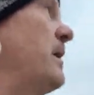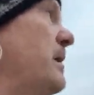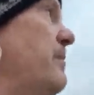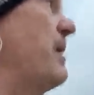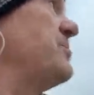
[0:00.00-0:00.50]

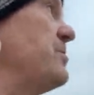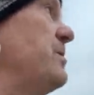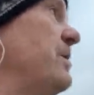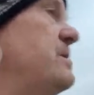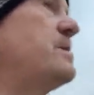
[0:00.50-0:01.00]
can imagine
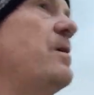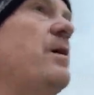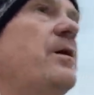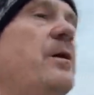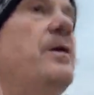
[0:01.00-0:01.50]

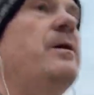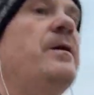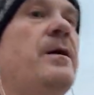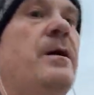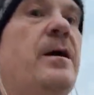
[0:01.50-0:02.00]
that
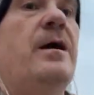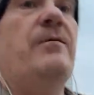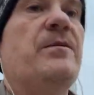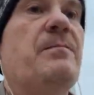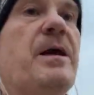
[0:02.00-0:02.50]

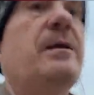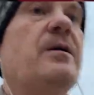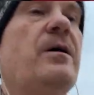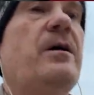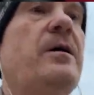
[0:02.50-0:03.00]
if they make a